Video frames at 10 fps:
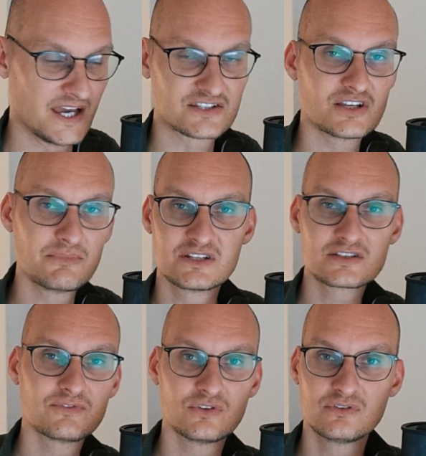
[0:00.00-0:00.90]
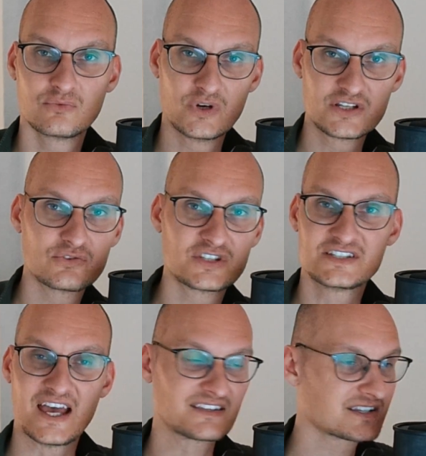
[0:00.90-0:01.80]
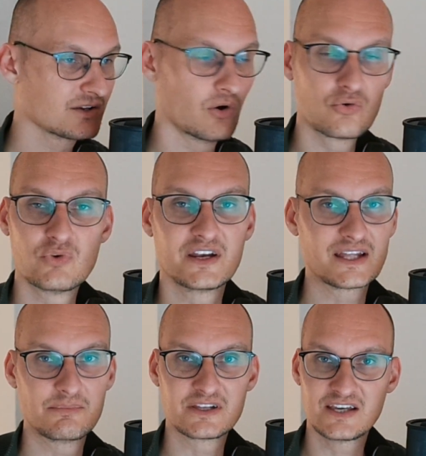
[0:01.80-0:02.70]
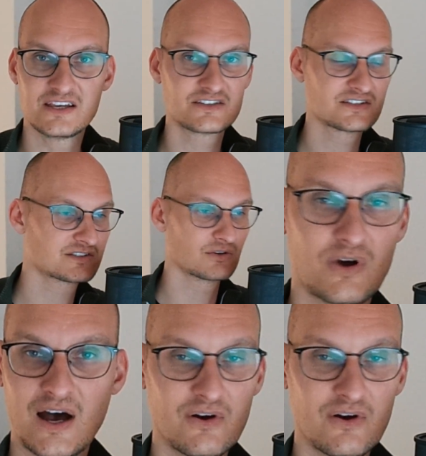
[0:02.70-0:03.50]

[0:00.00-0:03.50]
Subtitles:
some interval, Windows is asking all running applications, so how are